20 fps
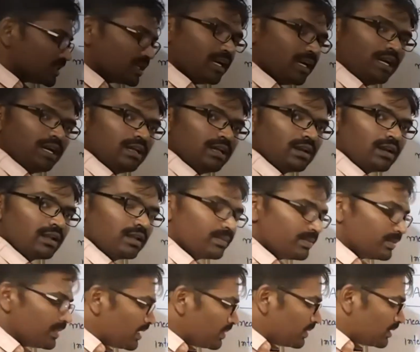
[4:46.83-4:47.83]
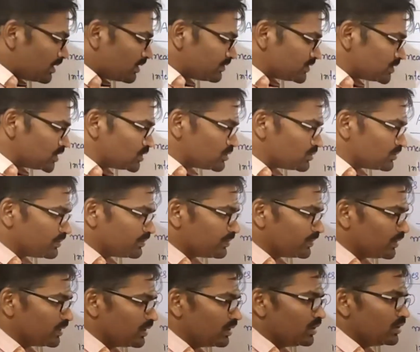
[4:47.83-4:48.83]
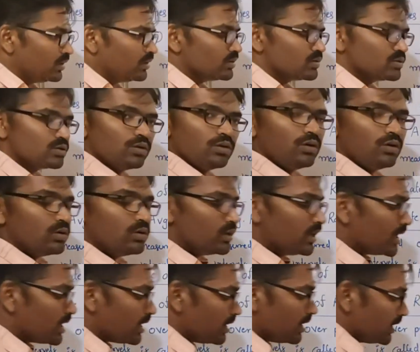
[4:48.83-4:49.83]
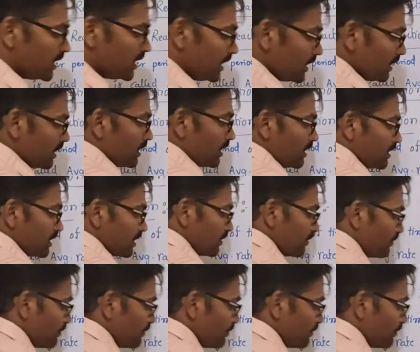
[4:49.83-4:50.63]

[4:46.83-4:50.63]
is greater than that of C2. So here,